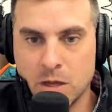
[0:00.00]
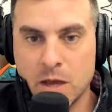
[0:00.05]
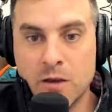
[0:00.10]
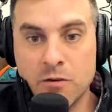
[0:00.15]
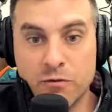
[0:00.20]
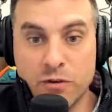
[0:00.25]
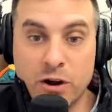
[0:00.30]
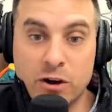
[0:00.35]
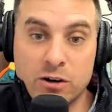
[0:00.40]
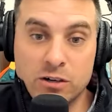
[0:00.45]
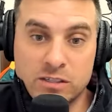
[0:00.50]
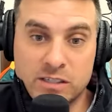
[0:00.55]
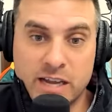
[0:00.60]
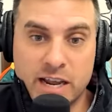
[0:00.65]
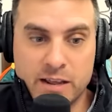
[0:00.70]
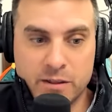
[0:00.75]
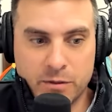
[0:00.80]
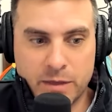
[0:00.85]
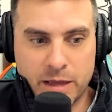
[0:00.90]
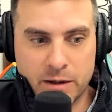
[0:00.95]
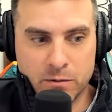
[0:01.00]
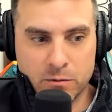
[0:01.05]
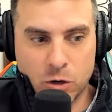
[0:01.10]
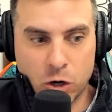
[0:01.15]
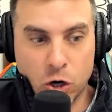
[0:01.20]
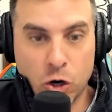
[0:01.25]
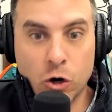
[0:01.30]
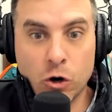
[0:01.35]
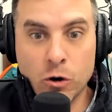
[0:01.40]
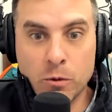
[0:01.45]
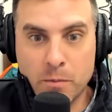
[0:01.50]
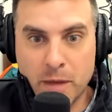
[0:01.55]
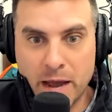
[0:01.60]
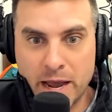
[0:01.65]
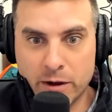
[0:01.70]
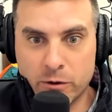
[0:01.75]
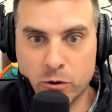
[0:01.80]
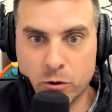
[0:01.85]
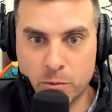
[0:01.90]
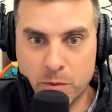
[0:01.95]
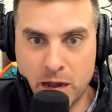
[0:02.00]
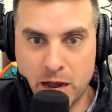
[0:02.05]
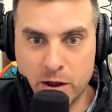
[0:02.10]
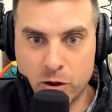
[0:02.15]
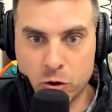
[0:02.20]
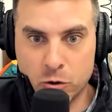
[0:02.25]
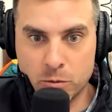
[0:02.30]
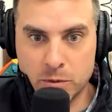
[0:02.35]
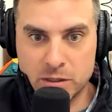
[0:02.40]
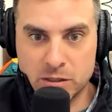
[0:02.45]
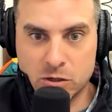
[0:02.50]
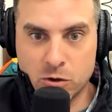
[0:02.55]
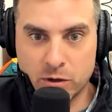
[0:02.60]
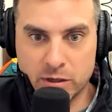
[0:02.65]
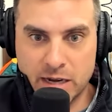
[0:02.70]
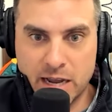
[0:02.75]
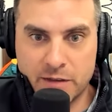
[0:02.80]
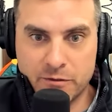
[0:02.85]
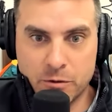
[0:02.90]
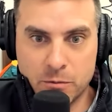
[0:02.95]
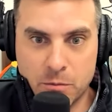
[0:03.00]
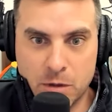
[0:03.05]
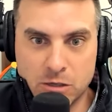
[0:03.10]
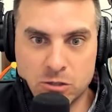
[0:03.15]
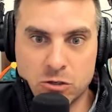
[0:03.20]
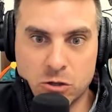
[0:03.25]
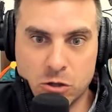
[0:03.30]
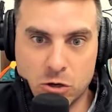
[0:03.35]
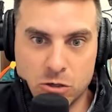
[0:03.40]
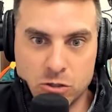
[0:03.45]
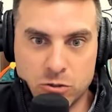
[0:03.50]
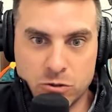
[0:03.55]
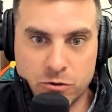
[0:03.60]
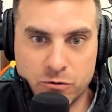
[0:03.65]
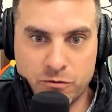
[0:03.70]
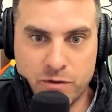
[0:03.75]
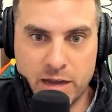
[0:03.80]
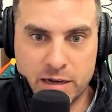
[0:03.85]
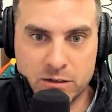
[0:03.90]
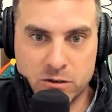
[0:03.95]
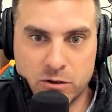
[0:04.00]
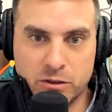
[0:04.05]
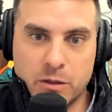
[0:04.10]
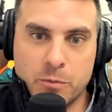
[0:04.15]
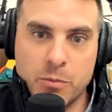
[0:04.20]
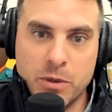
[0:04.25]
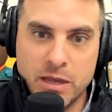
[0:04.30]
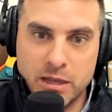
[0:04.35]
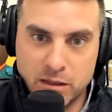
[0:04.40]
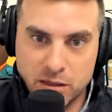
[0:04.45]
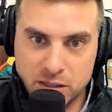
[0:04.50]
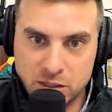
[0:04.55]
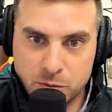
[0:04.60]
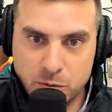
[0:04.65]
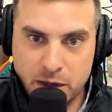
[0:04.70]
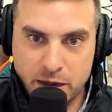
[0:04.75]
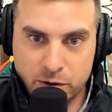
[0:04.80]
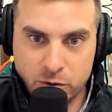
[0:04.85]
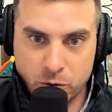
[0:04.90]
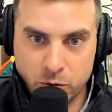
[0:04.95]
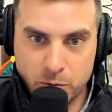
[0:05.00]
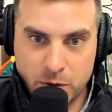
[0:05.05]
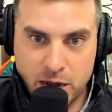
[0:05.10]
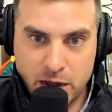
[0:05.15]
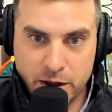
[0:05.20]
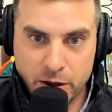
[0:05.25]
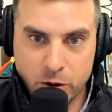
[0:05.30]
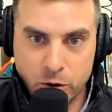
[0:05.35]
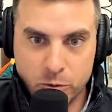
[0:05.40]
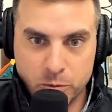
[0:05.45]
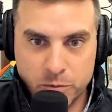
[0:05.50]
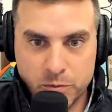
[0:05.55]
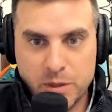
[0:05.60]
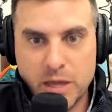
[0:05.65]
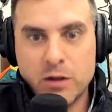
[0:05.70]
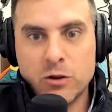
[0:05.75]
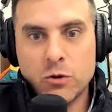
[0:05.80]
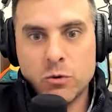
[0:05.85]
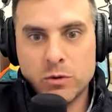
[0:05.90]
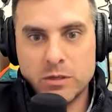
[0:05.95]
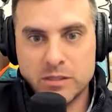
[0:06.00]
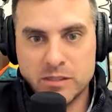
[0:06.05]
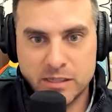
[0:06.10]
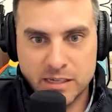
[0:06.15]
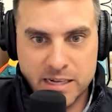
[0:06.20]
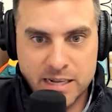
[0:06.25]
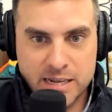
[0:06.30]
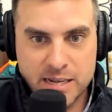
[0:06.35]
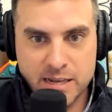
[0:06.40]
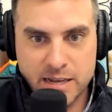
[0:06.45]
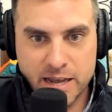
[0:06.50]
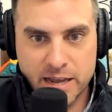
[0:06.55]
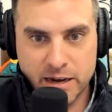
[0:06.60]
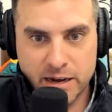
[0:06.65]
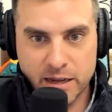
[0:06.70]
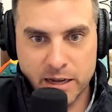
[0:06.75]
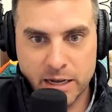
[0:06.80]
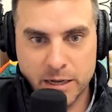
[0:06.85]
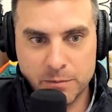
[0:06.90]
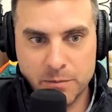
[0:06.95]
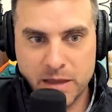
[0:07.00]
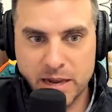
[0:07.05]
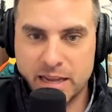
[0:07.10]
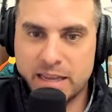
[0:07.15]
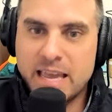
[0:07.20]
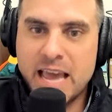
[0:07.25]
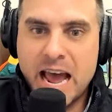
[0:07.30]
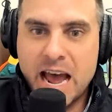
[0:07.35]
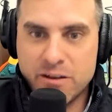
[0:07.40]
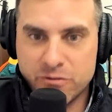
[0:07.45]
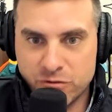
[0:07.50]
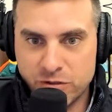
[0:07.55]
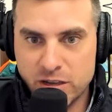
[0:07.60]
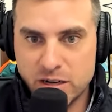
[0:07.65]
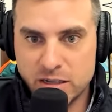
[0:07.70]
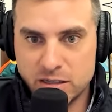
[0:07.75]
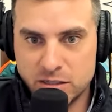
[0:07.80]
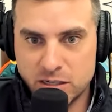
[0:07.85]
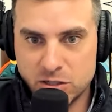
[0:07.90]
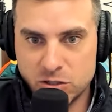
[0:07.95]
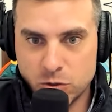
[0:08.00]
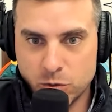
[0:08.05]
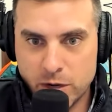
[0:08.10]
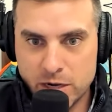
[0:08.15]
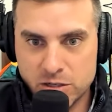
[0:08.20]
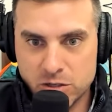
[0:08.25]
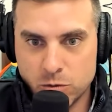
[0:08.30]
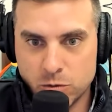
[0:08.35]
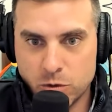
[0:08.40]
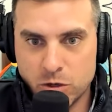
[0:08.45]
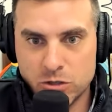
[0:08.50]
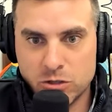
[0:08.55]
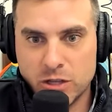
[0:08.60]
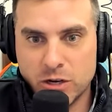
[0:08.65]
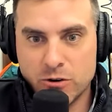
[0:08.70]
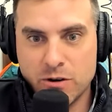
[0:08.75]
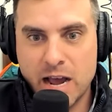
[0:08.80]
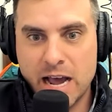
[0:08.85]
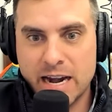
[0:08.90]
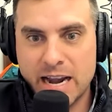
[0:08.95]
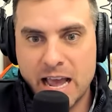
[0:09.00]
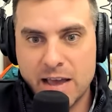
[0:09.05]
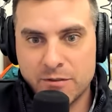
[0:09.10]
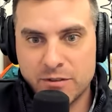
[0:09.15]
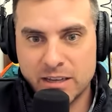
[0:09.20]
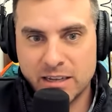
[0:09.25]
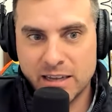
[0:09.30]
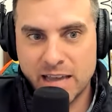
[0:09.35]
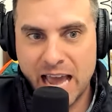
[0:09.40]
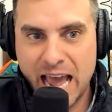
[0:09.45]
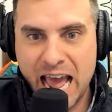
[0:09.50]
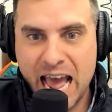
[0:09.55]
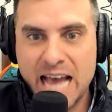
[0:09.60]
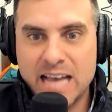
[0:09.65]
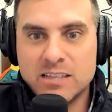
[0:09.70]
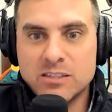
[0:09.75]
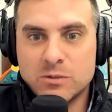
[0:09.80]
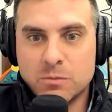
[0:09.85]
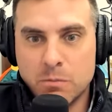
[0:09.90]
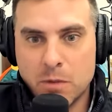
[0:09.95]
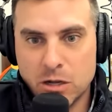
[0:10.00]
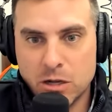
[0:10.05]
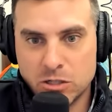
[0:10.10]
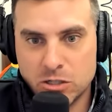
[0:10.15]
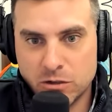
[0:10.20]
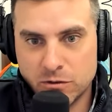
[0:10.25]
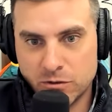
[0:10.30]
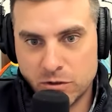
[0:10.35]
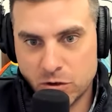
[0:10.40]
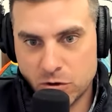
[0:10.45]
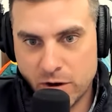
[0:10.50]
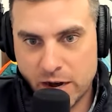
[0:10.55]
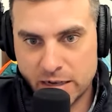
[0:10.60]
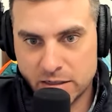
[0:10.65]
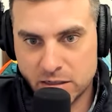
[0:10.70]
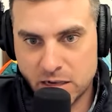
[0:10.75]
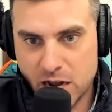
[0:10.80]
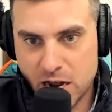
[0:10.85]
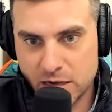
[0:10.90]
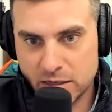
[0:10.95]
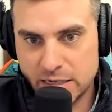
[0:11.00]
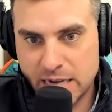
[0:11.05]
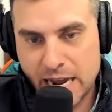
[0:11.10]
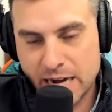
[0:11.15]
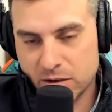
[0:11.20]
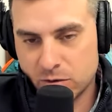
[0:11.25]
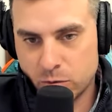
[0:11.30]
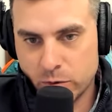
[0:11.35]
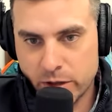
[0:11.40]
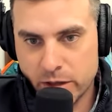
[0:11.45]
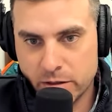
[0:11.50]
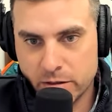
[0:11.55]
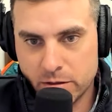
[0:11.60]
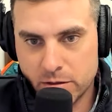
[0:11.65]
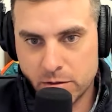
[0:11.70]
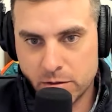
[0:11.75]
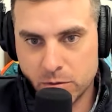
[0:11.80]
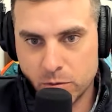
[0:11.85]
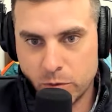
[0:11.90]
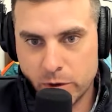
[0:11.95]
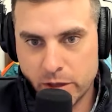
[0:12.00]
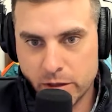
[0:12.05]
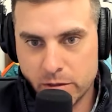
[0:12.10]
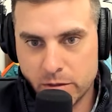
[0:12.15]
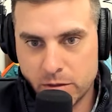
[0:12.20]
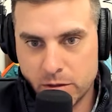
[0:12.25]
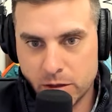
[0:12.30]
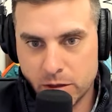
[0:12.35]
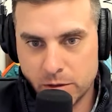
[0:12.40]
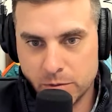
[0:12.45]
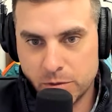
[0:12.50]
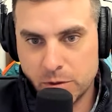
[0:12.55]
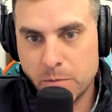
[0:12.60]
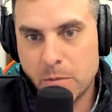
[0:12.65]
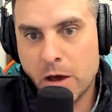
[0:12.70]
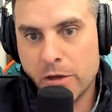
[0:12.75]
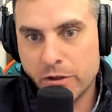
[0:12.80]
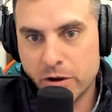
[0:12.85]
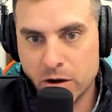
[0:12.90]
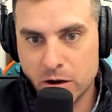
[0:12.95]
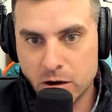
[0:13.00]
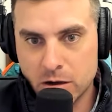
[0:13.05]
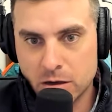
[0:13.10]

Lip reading: Fair to say that her microbiome is going to have a much larger effect on the piglet's microbiome than you would see in a calf feeding situation where they're not having as much of the direct contact with the mother.